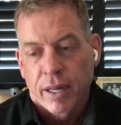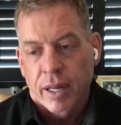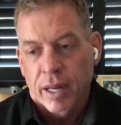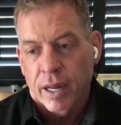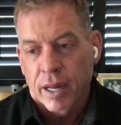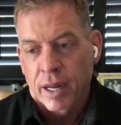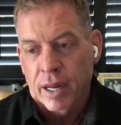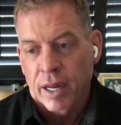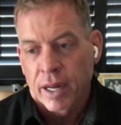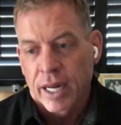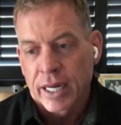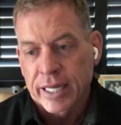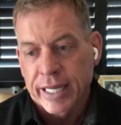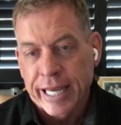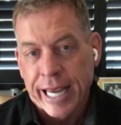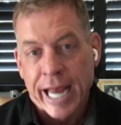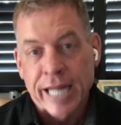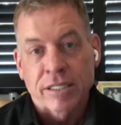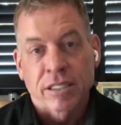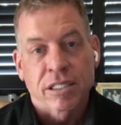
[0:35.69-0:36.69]

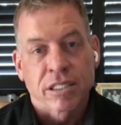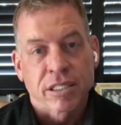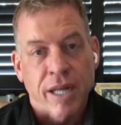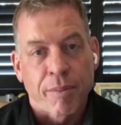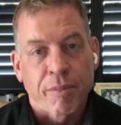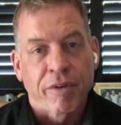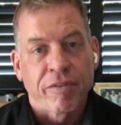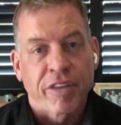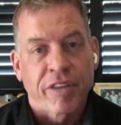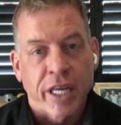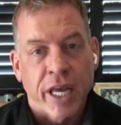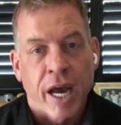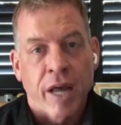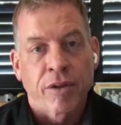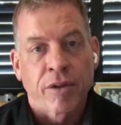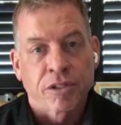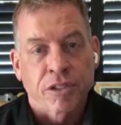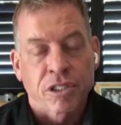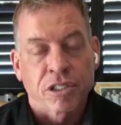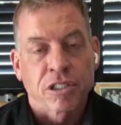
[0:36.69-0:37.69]
against some of the
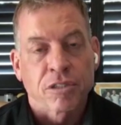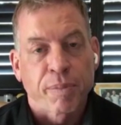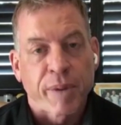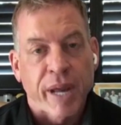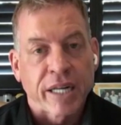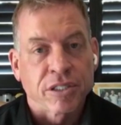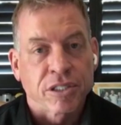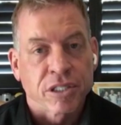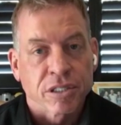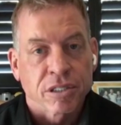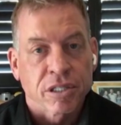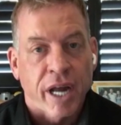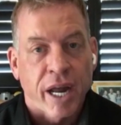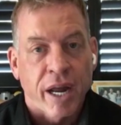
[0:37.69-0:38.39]
other suspensions,